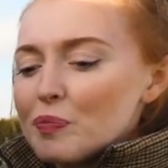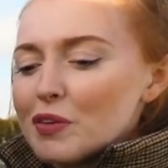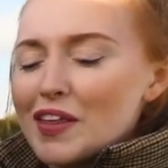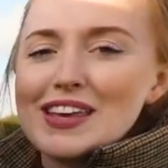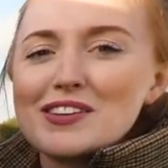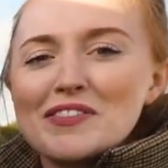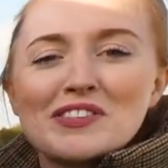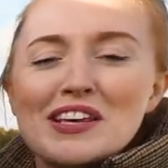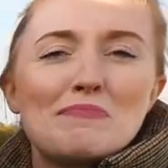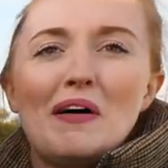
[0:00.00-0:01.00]
no, that is, I was
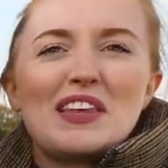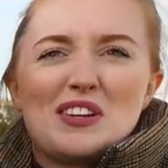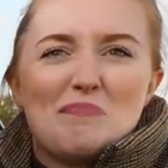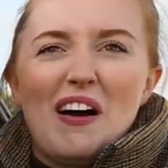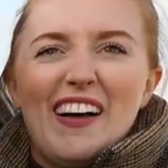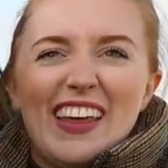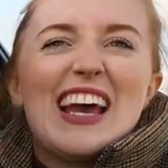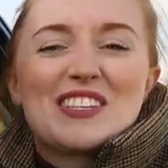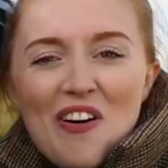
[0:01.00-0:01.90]
like, but there's no but, that is